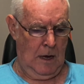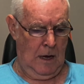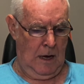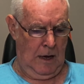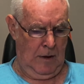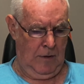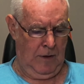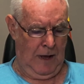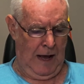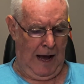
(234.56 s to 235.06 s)

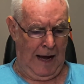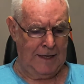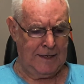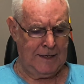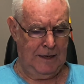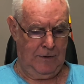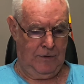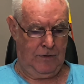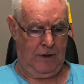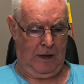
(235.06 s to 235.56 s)
In the
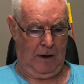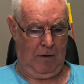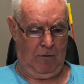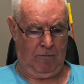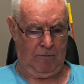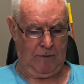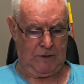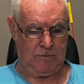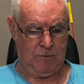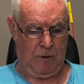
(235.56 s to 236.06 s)
18th year
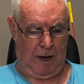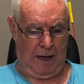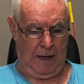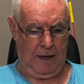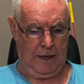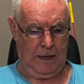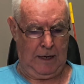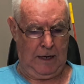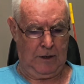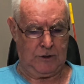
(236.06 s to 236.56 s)
of his
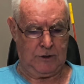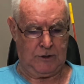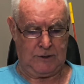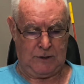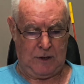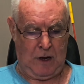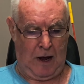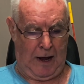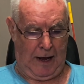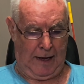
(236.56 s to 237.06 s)
reign, King
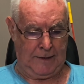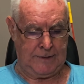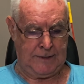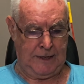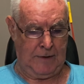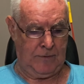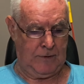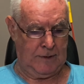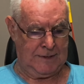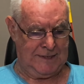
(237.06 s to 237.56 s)
Josiah
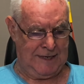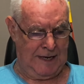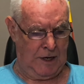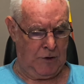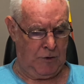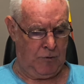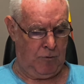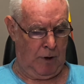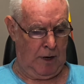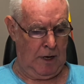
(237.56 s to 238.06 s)
sent the
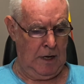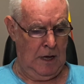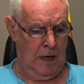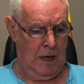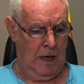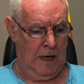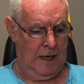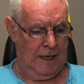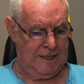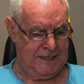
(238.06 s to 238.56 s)
secretary
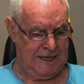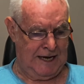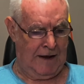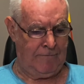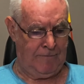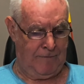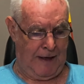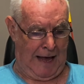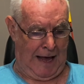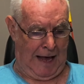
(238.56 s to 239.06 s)

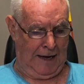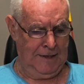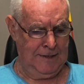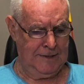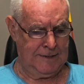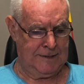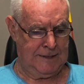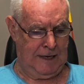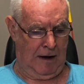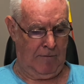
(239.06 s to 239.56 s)
Shaphan,
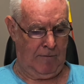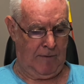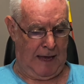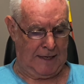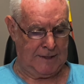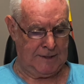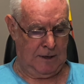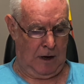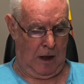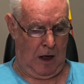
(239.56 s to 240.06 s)
son of
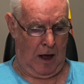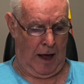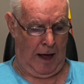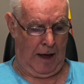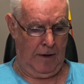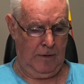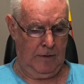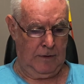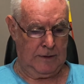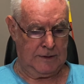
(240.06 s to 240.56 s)

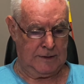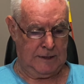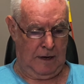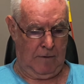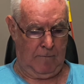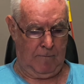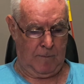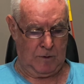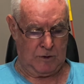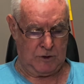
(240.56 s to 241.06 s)
Azaliah, the son
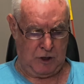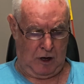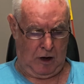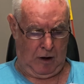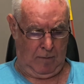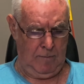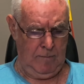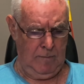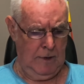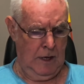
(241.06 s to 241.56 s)
of
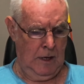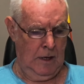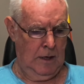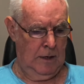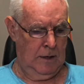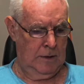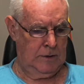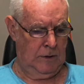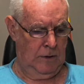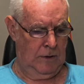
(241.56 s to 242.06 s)
Meshullam,
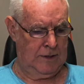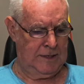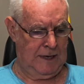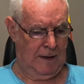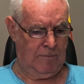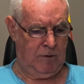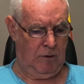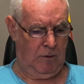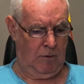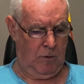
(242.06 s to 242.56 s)
to the
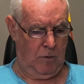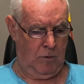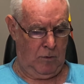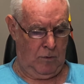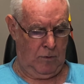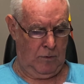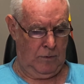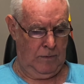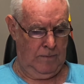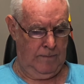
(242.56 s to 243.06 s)
temple of the Lord.